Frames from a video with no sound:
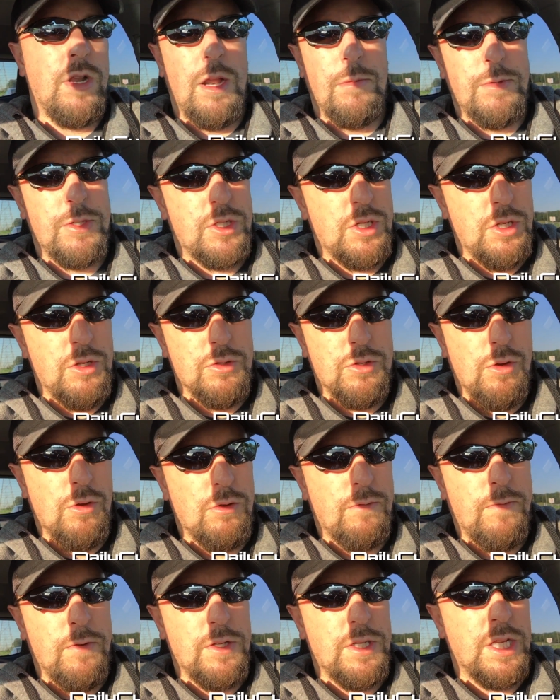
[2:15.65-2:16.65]
and I'm just going to use
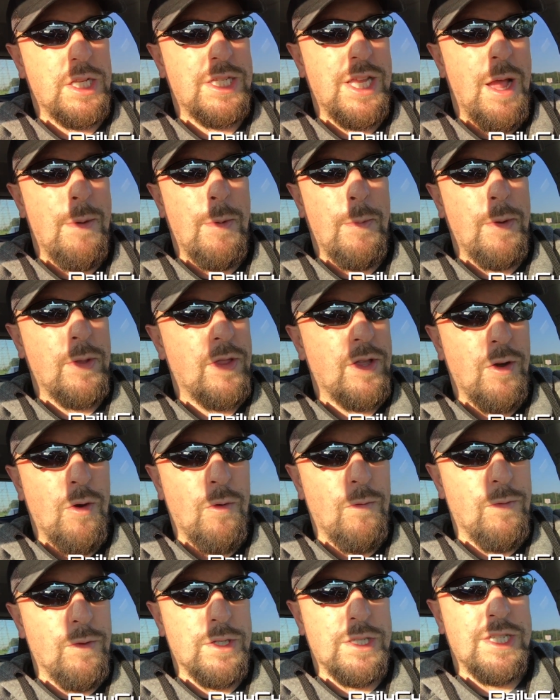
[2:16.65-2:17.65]
Whole Foods as an example, but the
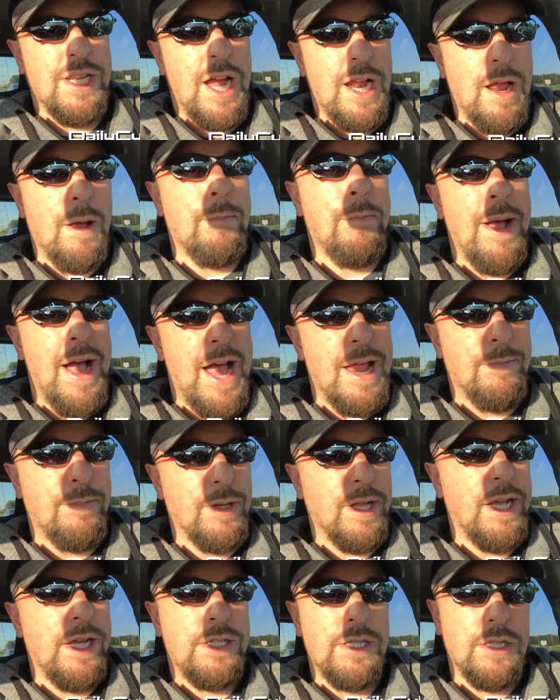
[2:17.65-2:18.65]
Whole Foods is not a bad
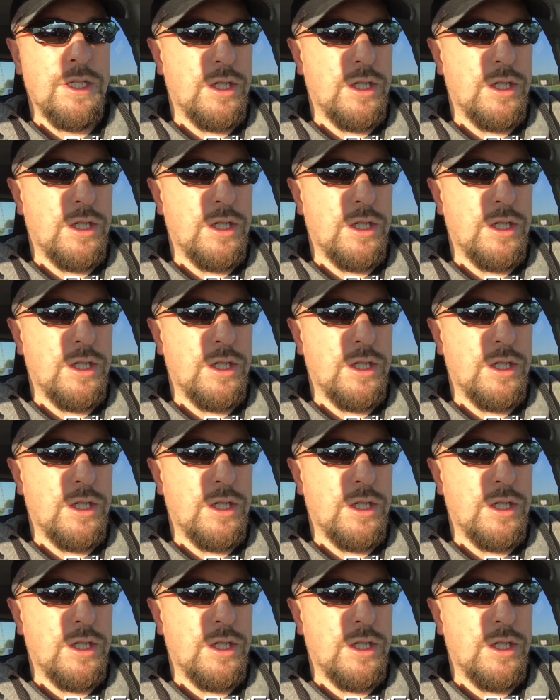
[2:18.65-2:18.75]
place.